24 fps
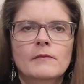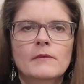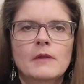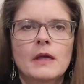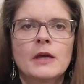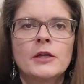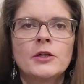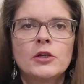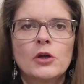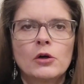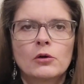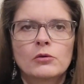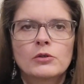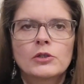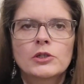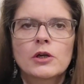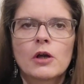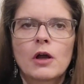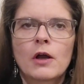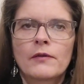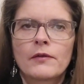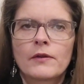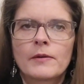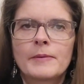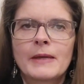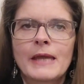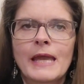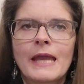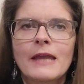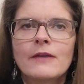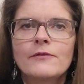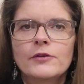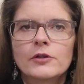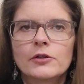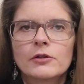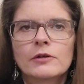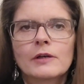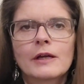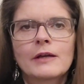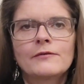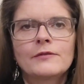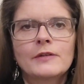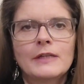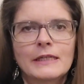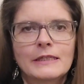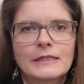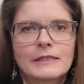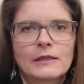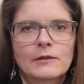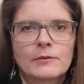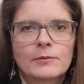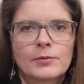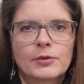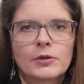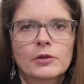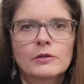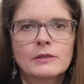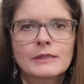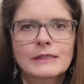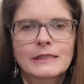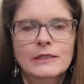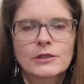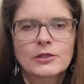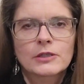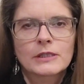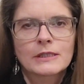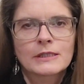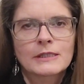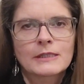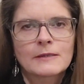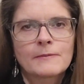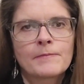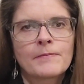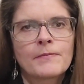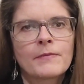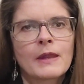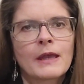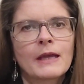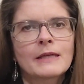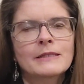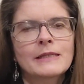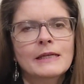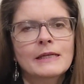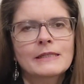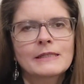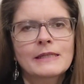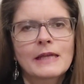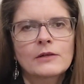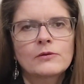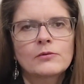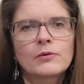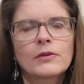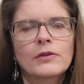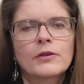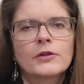A note on the behavior of knit and purl stitches. As I said with